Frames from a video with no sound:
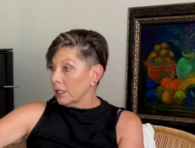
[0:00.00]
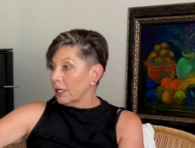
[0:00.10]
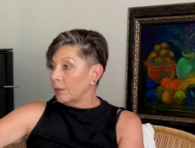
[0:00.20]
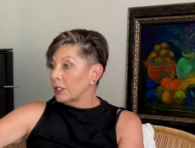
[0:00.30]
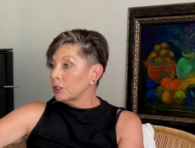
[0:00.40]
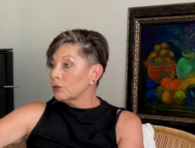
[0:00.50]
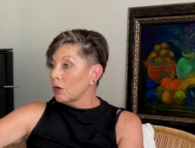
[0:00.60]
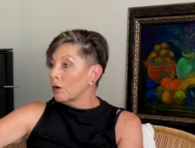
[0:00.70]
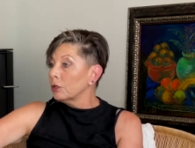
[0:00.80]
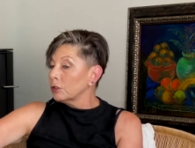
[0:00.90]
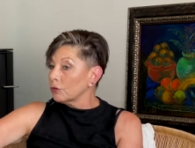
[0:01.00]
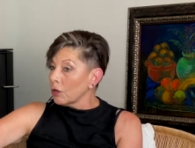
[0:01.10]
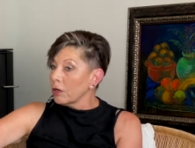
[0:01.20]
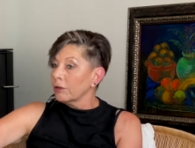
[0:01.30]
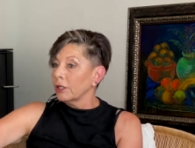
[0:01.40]
I mean, a strong
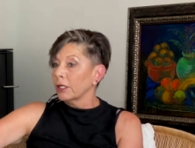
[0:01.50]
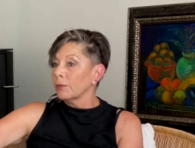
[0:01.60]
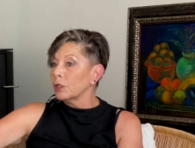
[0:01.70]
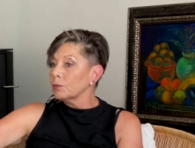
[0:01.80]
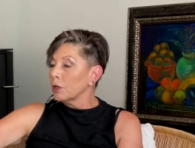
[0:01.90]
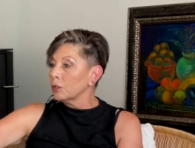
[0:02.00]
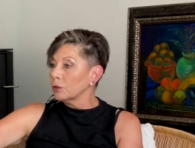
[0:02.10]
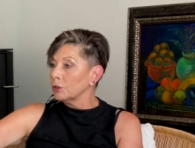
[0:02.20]
thing that most plants will